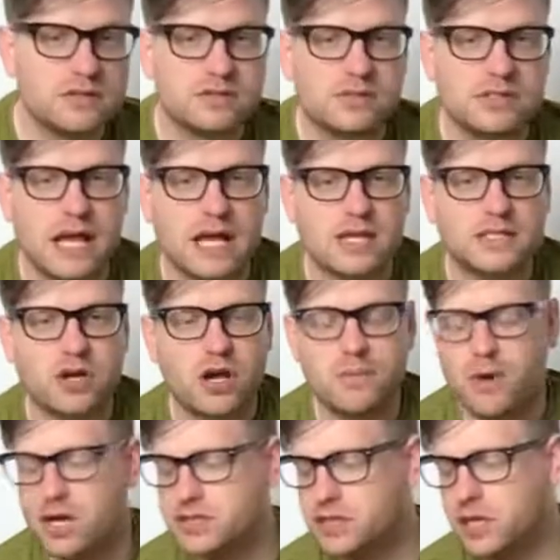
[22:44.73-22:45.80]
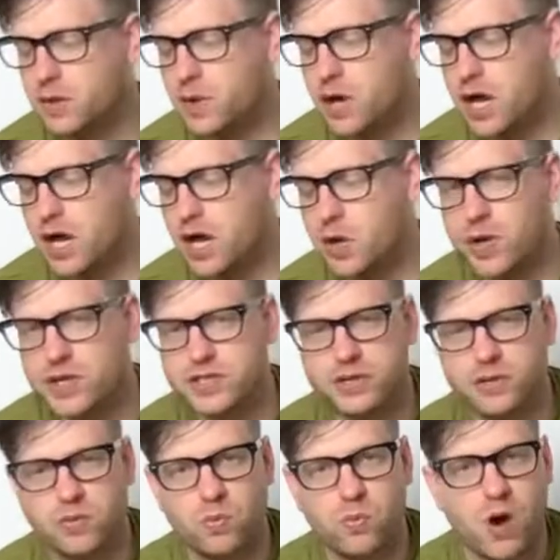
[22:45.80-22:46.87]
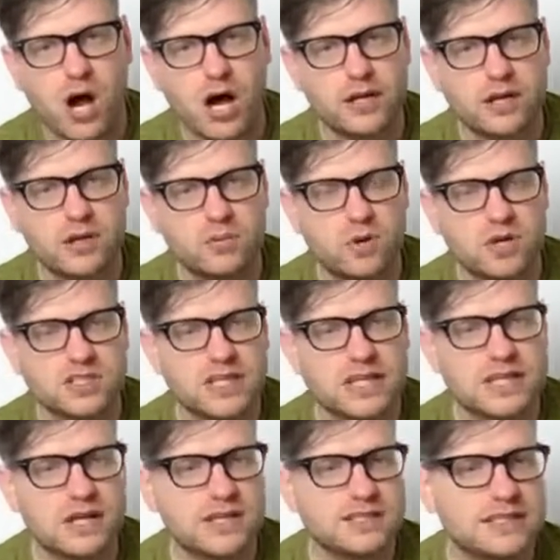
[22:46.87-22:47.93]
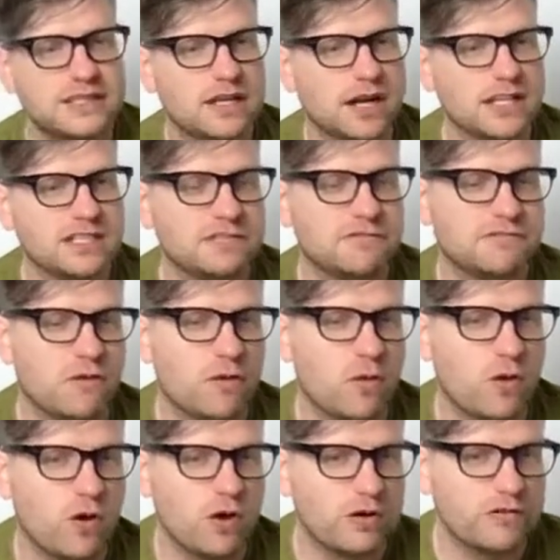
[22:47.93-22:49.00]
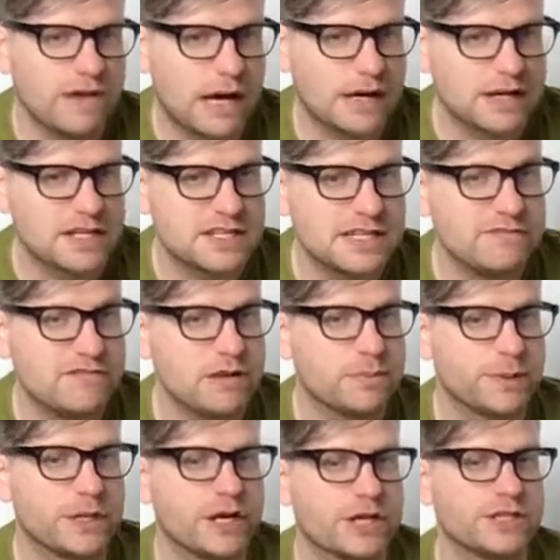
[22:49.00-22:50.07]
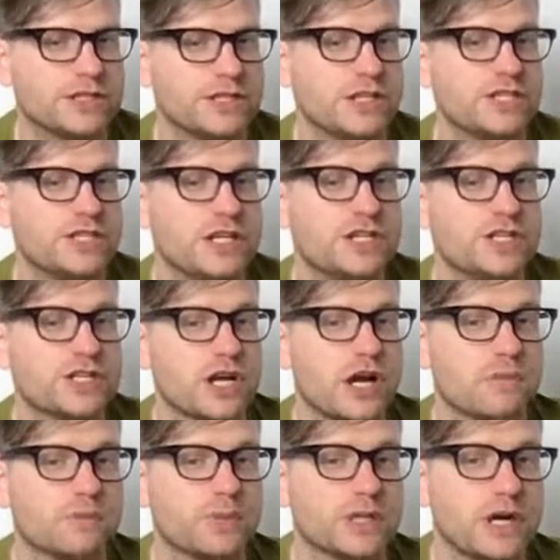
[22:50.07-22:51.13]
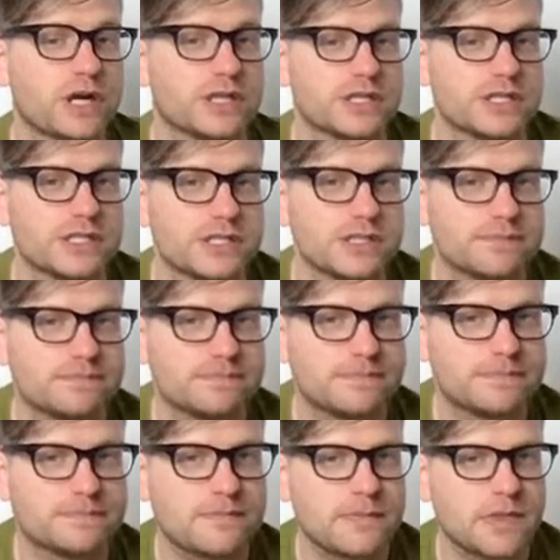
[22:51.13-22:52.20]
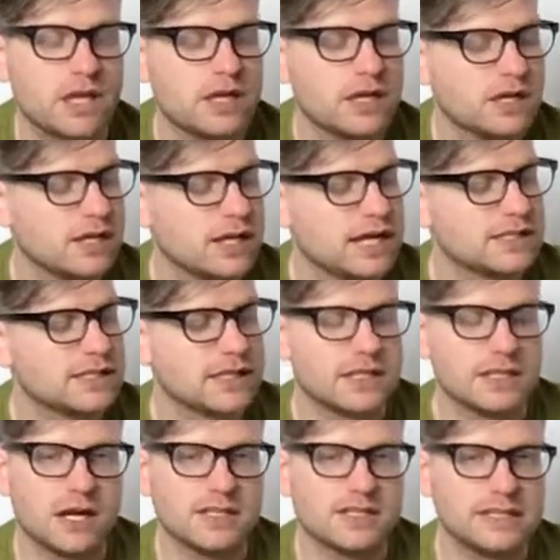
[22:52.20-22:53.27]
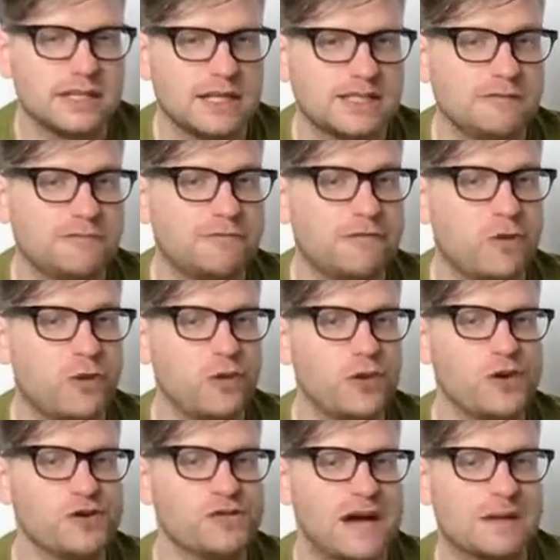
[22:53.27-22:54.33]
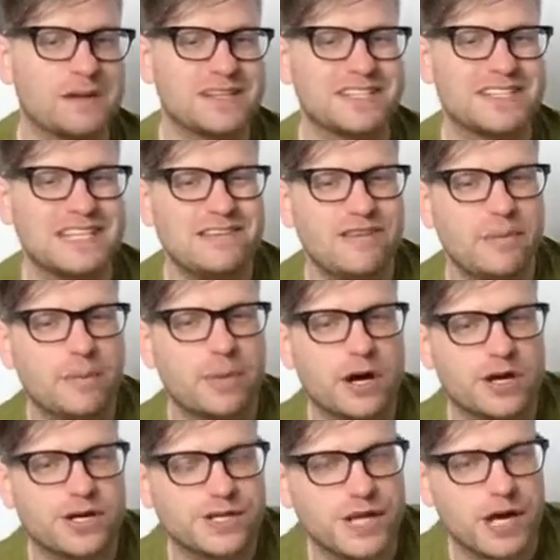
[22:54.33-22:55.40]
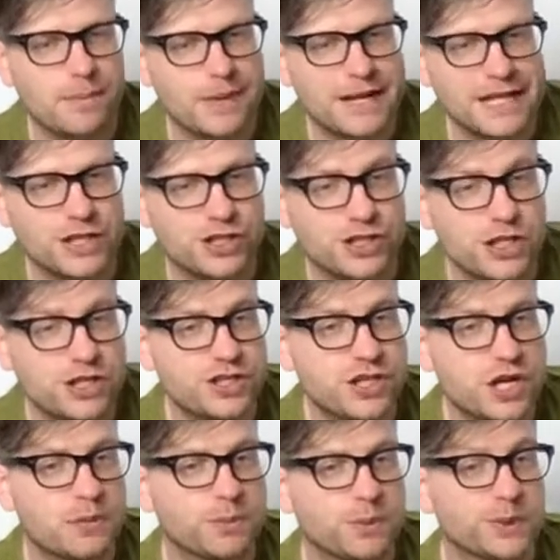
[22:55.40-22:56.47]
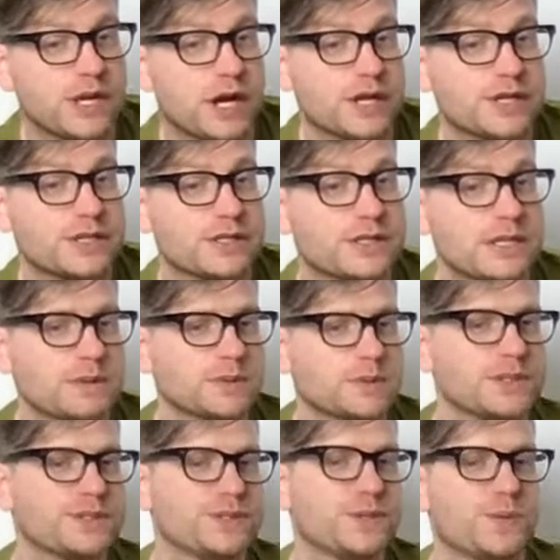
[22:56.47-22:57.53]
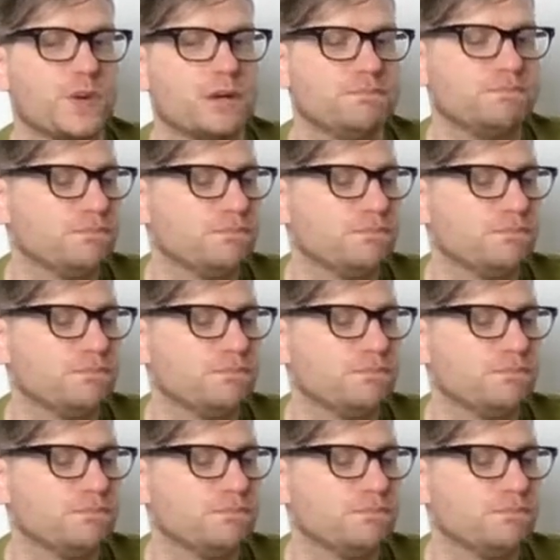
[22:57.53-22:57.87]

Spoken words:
Yeah, sorry, Mar. So, question one was in 1994, who founded the TV production Ginger Productions? That's in 1994, who founded the TV production company Ginger Productions? That was question one.